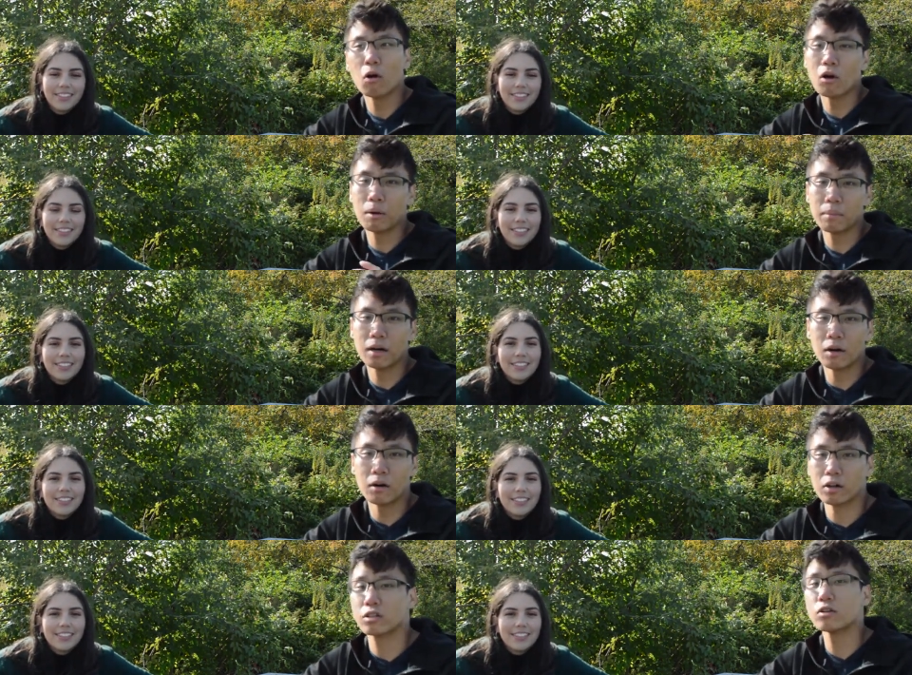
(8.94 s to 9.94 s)
Speaker 1: more
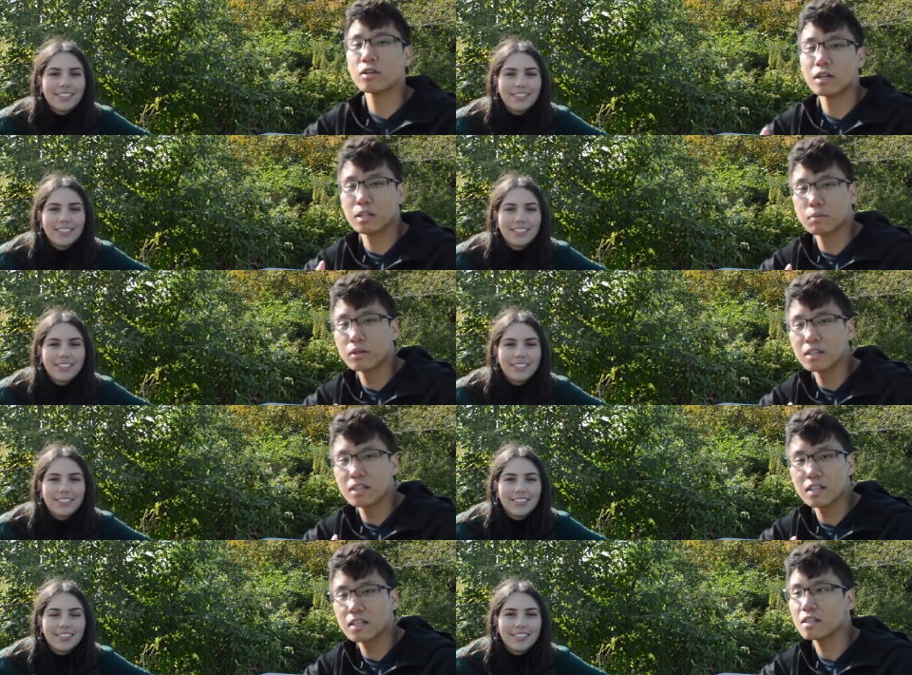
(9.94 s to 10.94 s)
about our student
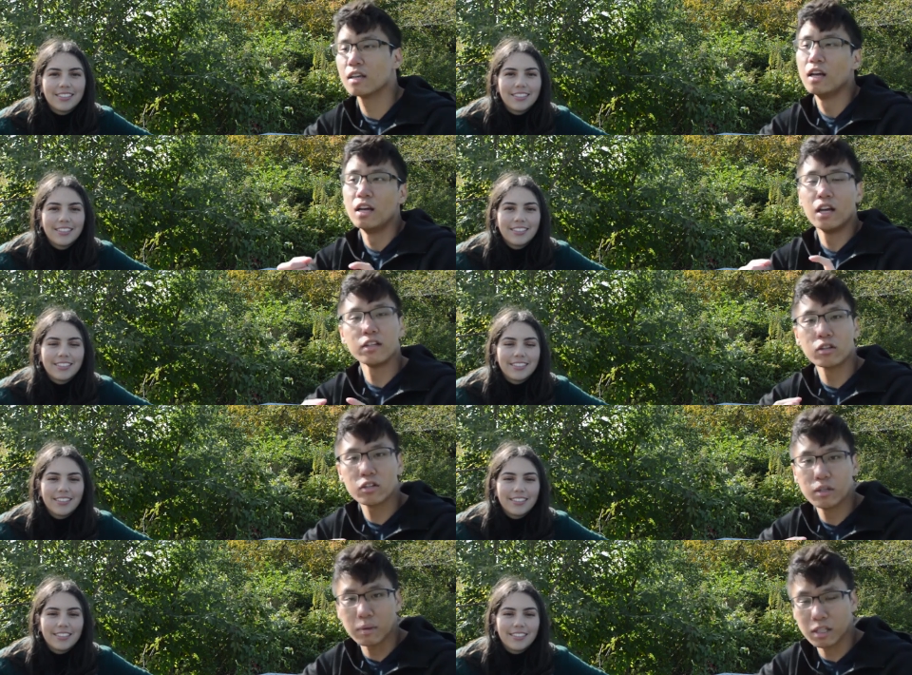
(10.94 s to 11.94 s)
experiences,
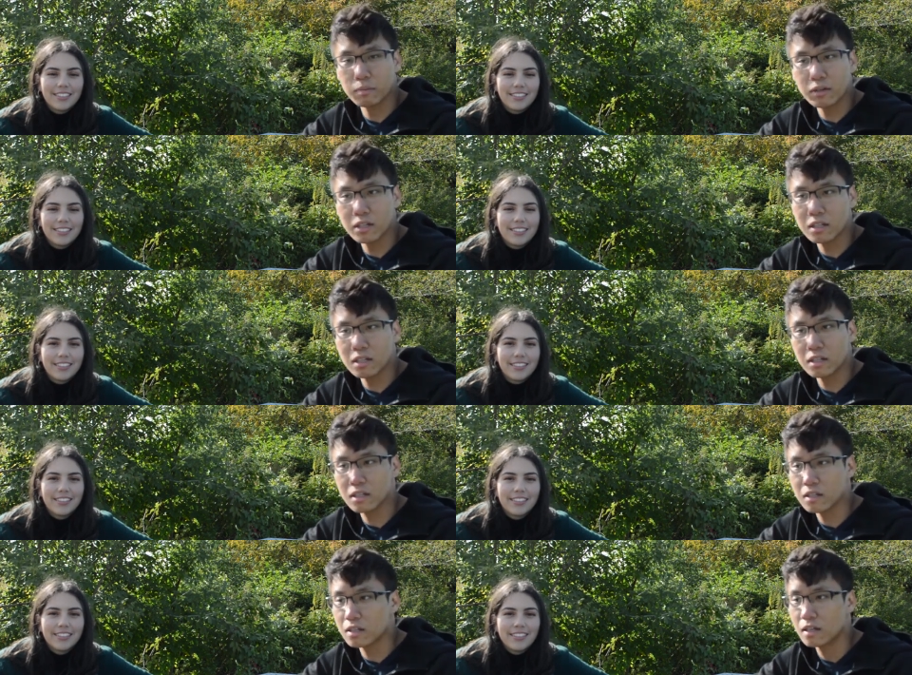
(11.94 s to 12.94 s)
internship
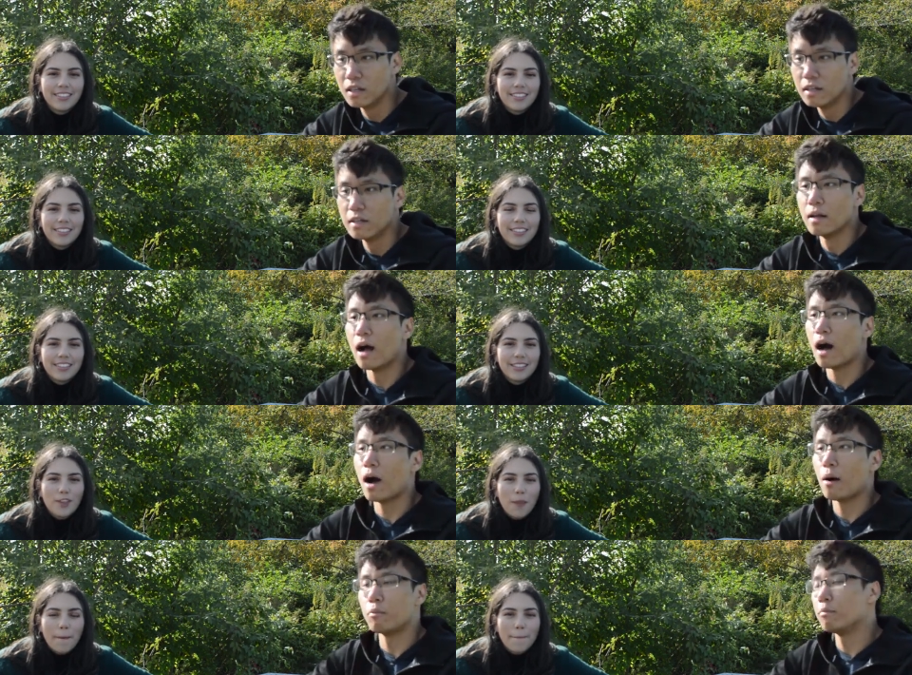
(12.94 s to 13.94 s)
experiences,
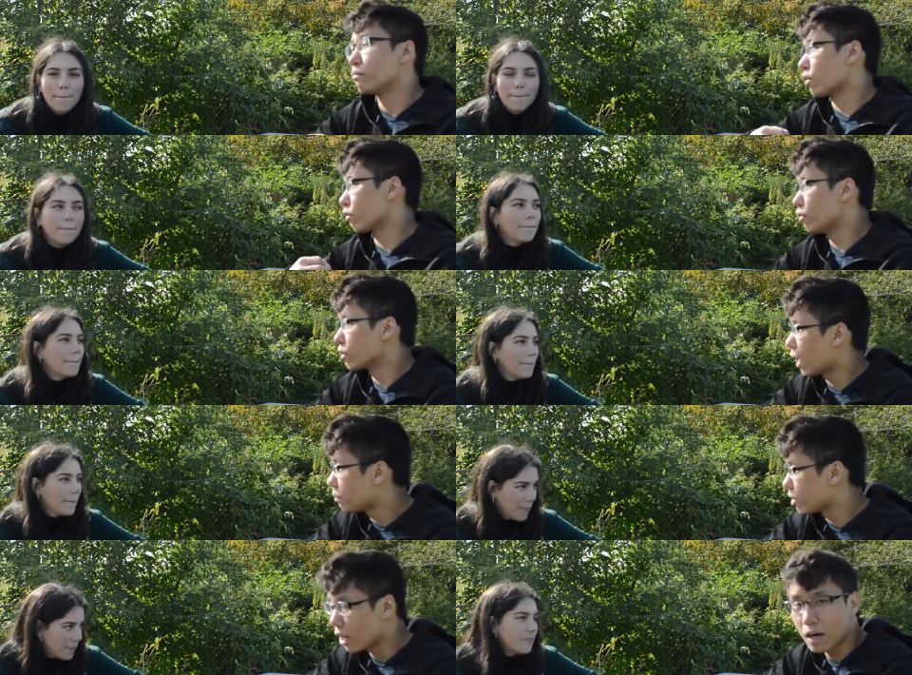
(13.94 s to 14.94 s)
our
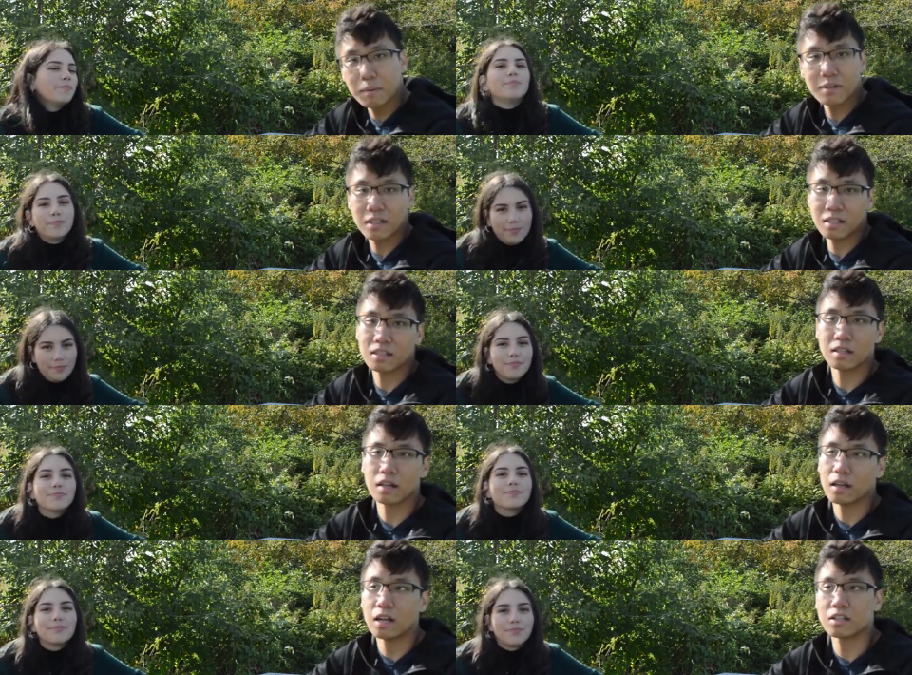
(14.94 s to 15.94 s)
full-time jobs,
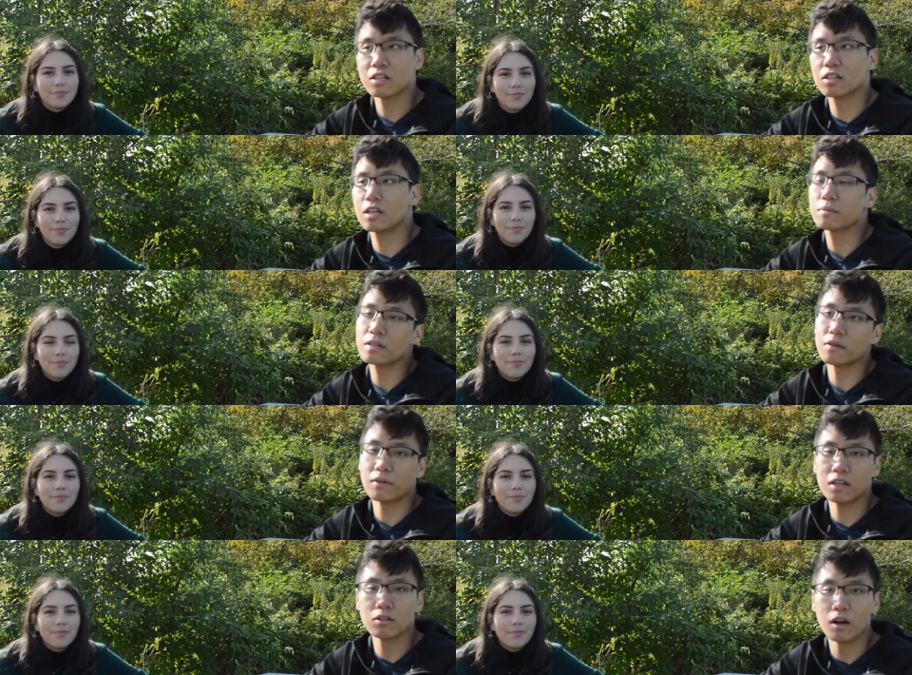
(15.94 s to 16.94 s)
and just tips and
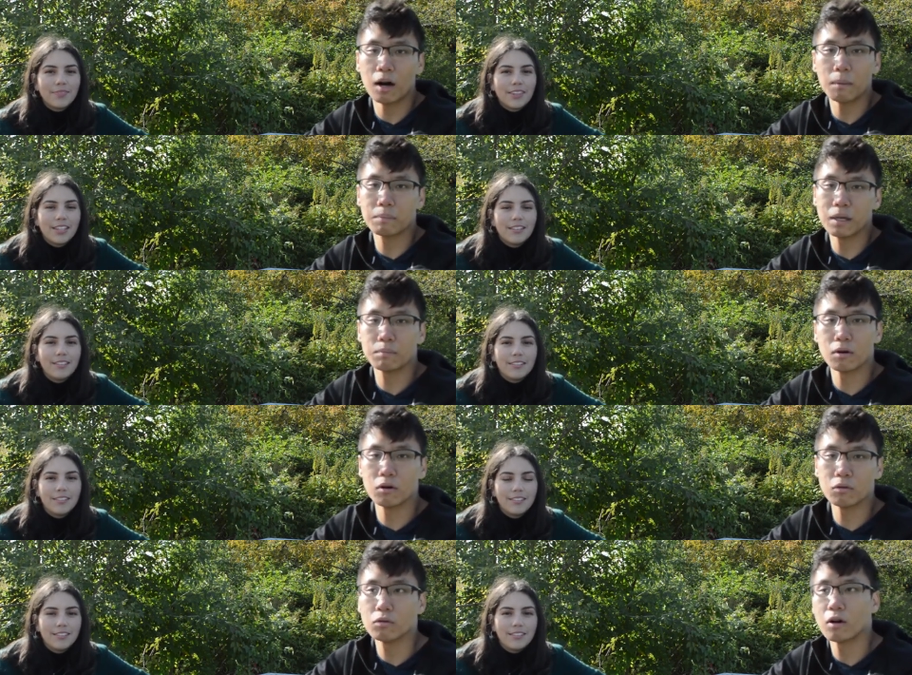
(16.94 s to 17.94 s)
advice to help
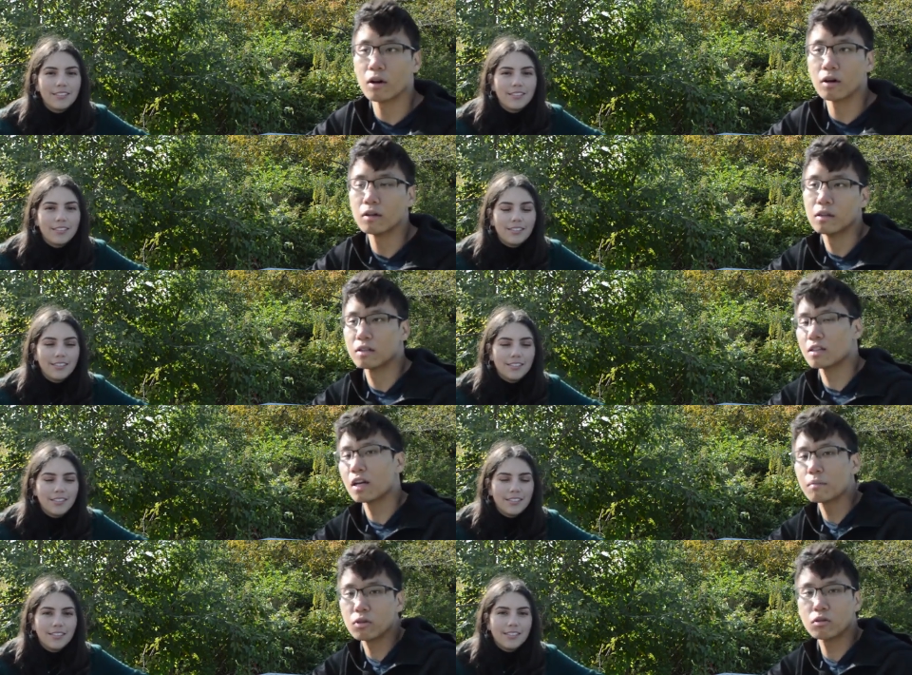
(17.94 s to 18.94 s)
people who are
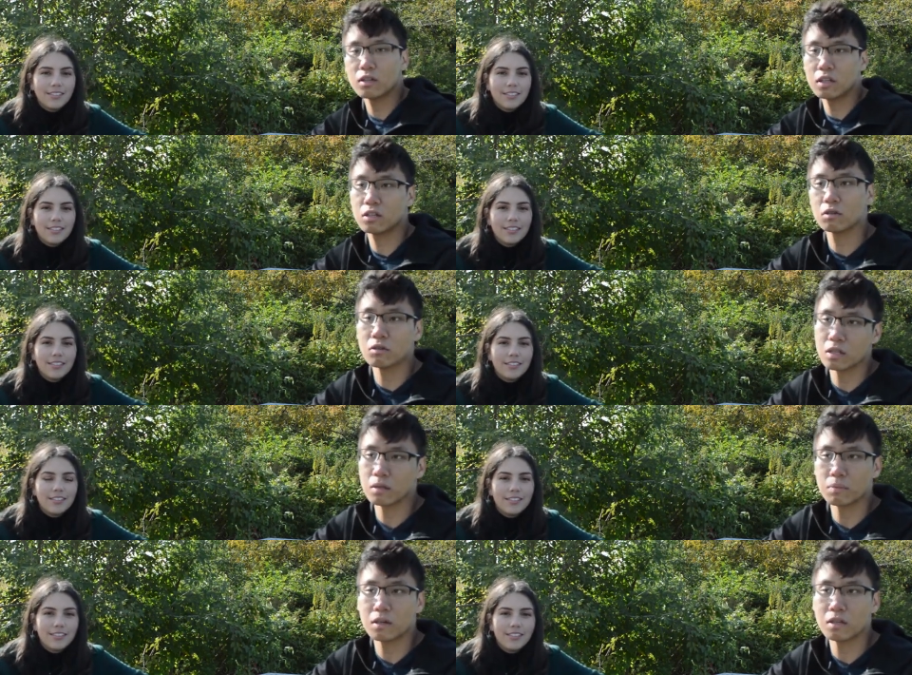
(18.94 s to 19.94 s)
deciding between these two
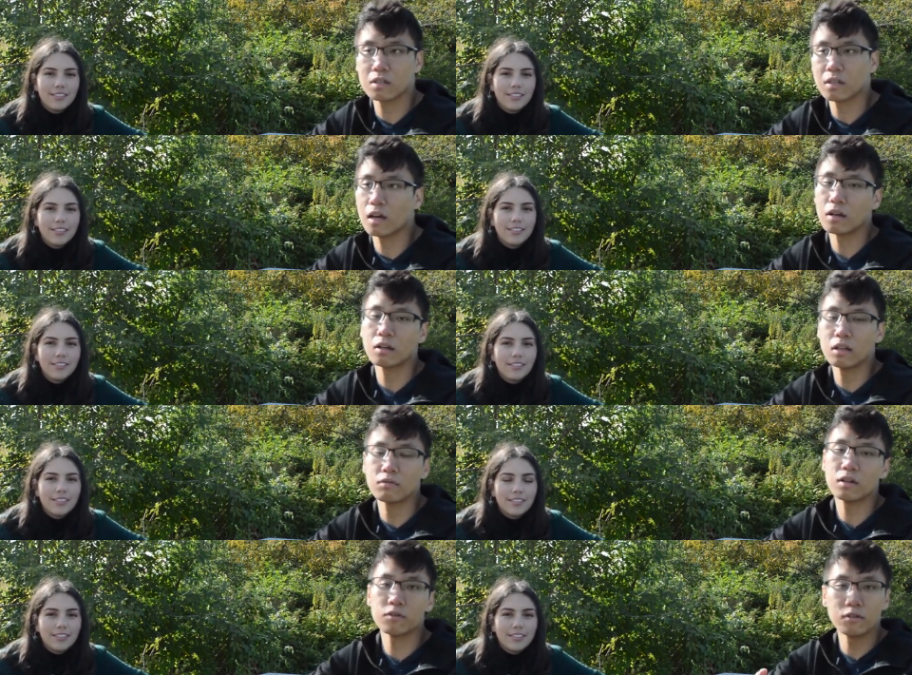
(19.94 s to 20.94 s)
disciplines, and
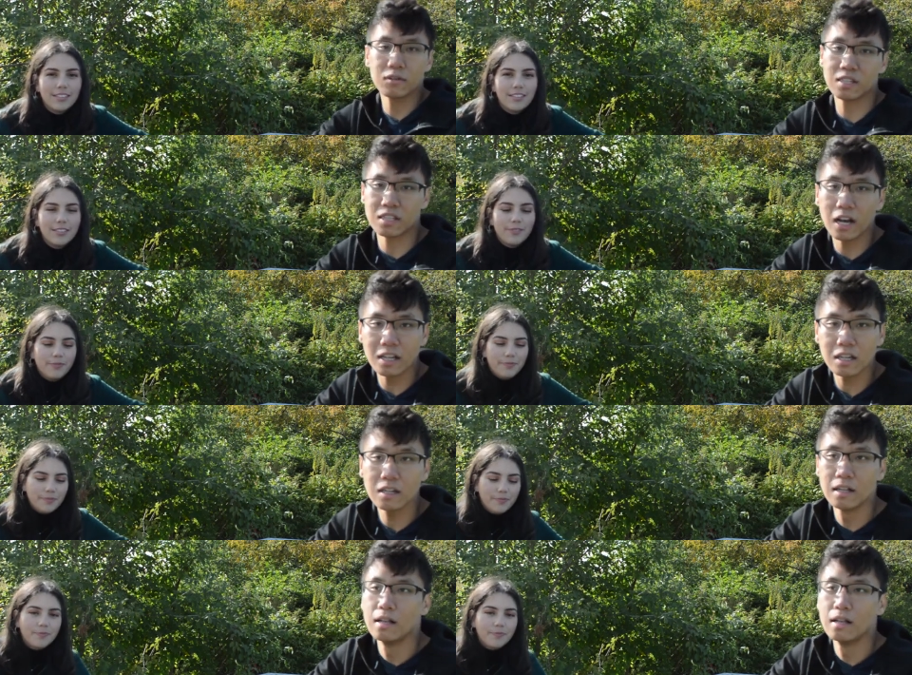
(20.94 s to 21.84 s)
even if you've decided,